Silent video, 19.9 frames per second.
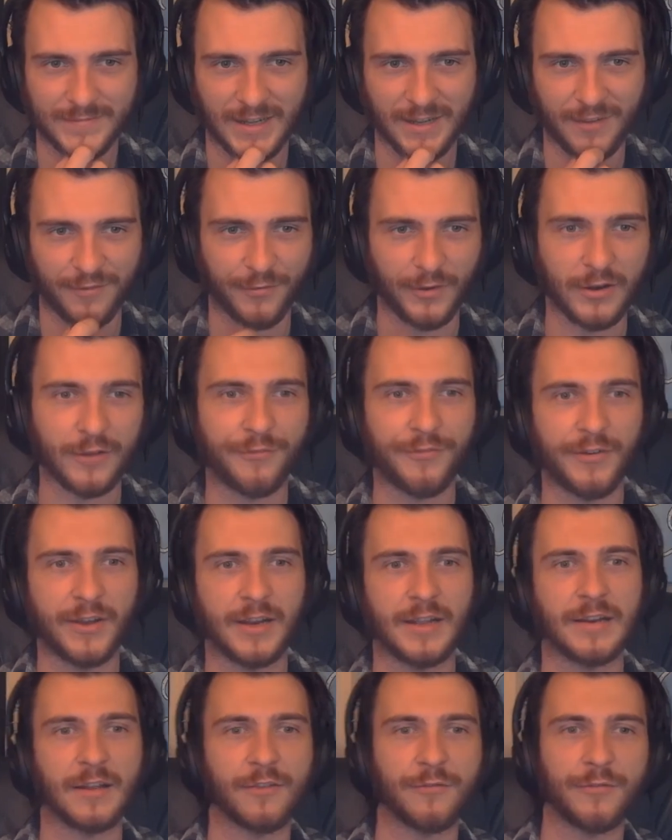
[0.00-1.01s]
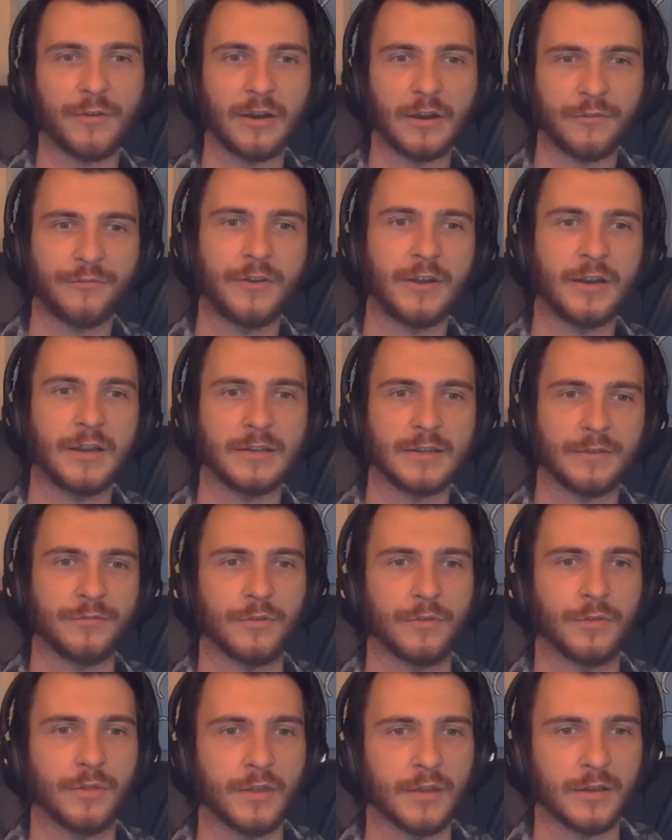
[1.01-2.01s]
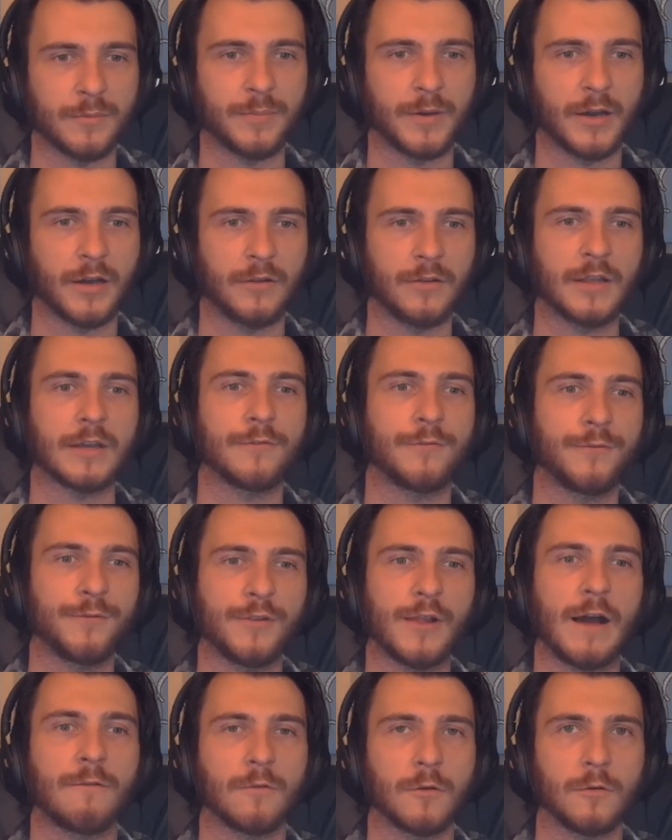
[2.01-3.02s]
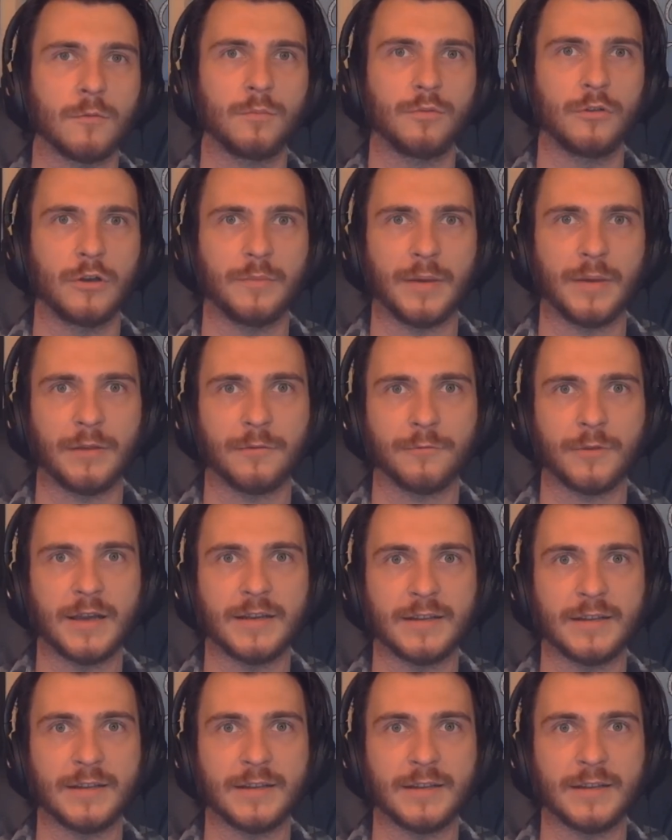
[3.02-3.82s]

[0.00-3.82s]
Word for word: very fitting. It's very fitting if you think about like a flower blooming, right?